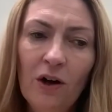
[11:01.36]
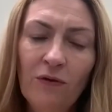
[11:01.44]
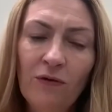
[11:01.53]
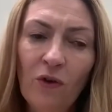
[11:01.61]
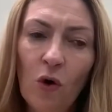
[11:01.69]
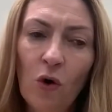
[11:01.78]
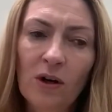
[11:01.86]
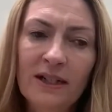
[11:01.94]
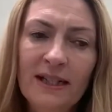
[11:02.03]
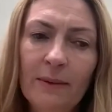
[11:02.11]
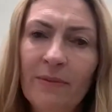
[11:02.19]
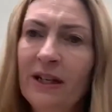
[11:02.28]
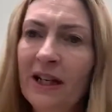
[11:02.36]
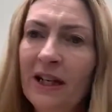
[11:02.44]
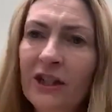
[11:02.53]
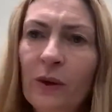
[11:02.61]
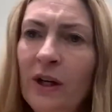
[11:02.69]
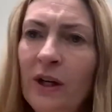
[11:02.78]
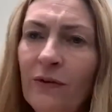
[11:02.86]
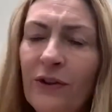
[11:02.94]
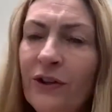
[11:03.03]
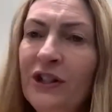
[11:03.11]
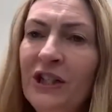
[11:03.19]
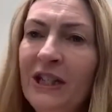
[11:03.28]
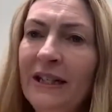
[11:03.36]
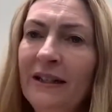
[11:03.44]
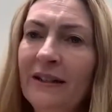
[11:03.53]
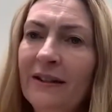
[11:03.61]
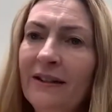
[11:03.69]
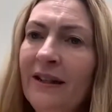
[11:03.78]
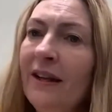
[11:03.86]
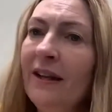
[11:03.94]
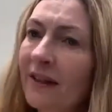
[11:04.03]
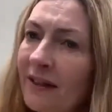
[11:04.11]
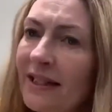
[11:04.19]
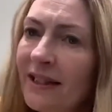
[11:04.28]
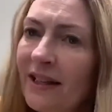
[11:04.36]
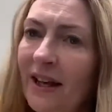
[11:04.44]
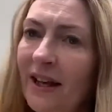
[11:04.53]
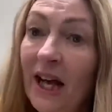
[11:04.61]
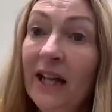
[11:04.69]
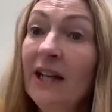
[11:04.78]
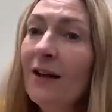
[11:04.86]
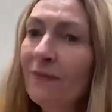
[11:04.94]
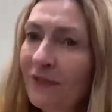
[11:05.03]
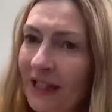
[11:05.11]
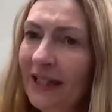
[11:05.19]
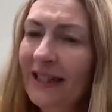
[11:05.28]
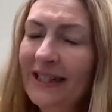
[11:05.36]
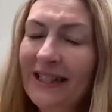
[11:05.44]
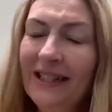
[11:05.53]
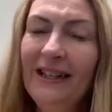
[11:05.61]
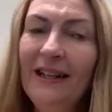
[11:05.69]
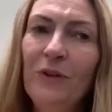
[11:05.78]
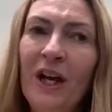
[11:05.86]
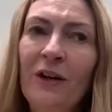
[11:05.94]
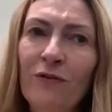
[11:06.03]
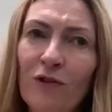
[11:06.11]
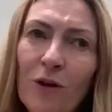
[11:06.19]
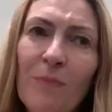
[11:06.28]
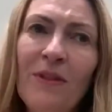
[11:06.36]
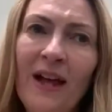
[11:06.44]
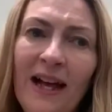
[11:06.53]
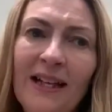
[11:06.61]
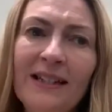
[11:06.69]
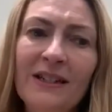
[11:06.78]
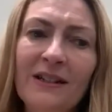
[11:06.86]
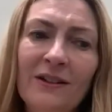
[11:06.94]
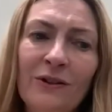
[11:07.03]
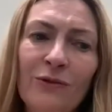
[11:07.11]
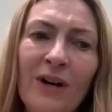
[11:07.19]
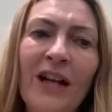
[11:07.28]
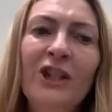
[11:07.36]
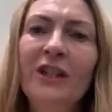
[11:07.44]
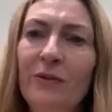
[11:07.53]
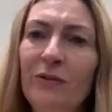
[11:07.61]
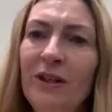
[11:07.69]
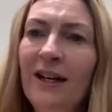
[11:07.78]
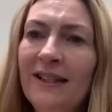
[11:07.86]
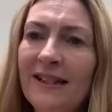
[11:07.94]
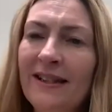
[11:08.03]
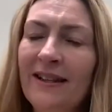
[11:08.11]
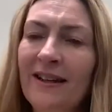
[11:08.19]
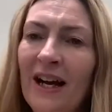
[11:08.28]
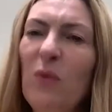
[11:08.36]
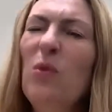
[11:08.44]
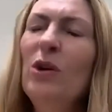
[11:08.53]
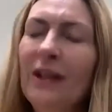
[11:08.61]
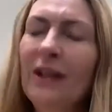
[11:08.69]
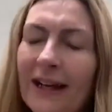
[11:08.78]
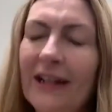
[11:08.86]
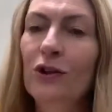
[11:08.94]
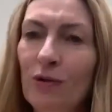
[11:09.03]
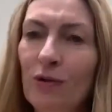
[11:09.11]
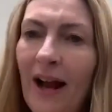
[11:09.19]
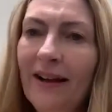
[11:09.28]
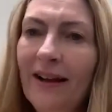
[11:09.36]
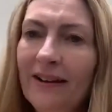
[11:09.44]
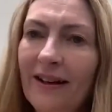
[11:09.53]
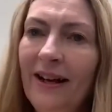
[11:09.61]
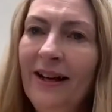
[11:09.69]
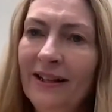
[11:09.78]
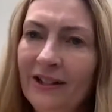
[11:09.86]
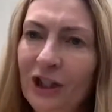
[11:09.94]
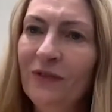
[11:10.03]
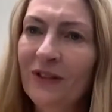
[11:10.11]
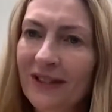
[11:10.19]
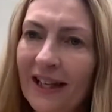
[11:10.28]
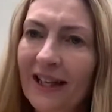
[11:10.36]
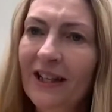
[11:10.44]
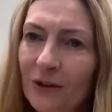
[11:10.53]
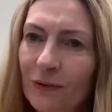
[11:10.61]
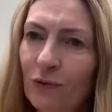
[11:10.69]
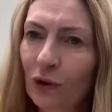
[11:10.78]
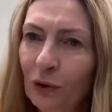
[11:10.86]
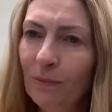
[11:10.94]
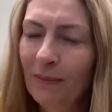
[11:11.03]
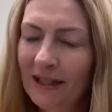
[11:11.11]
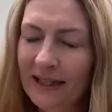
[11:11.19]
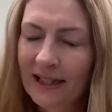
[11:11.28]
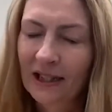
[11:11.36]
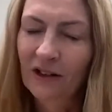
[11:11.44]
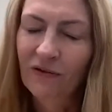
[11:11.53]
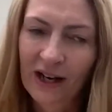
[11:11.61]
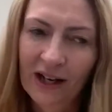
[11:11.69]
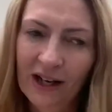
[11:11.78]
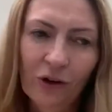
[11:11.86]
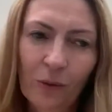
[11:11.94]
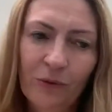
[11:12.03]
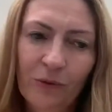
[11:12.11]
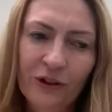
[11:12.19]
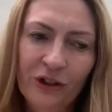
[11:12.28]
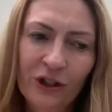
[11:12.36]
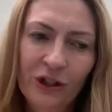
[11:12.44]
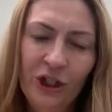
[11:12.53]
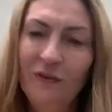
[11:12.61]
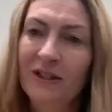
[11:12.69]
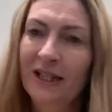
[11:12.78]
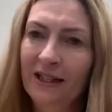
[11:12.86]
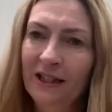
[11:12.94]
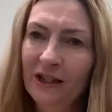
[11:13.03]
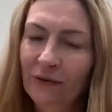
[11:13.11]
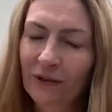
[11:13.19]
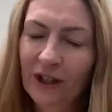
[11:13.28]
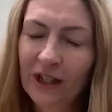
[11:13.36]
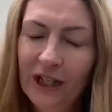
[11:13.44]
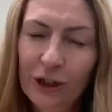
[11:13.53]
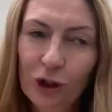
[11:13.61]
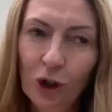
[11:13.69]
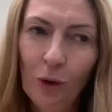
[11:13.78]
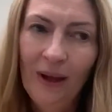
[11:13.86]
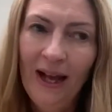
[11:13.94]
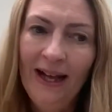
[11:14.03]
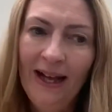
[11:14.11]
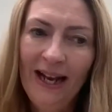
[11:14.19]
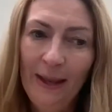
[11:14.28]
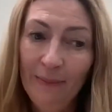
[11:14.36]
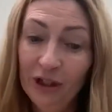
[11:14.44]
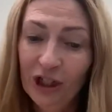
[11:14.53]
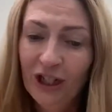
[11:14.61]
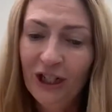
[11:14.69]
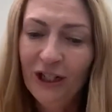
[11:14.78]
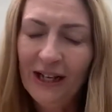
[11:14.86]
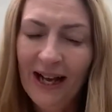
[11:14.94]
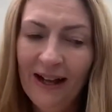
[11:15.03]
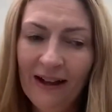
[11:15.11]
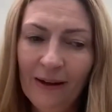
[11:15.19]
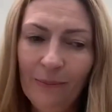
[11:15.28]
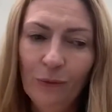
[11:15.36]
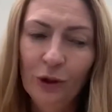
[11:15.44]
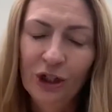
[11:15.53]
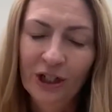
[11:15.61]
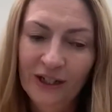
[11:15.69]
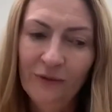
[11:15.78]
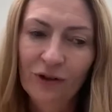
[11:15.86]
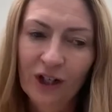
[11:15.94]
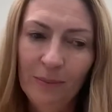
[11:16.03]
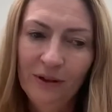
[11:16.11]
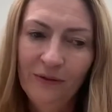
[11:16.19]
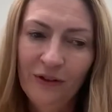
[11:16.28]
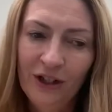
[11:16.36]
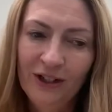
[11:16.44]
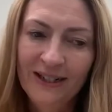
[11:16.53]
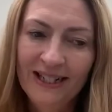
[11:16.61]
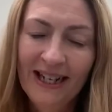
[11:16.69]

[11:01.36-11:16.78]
for something like 12, 13 years, and loved it. And from that, gradually realized that I would like a crack at a chief executive role myself. And I got offered the chief executive job at M&G, which I did for a couple of years.